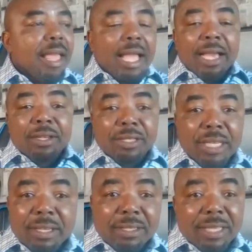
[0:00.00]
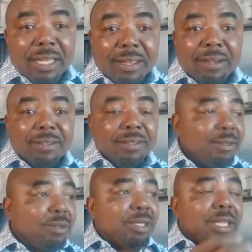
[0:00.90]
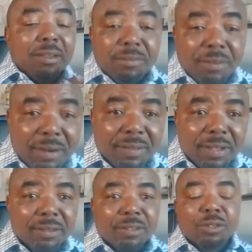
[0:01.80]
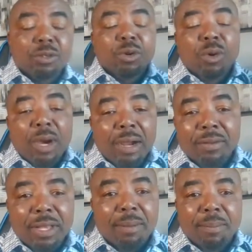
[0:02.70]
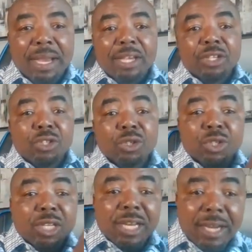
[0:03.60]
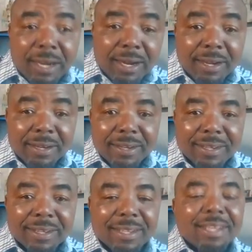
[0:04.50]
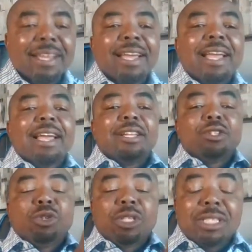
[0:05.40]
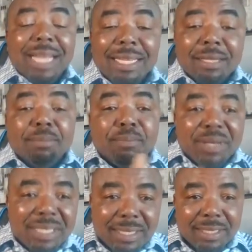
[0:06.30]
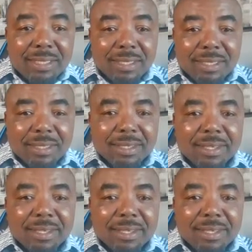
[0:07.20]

And you take your 10,000, you take your 5,000, you go out there and buy a used car to start a business.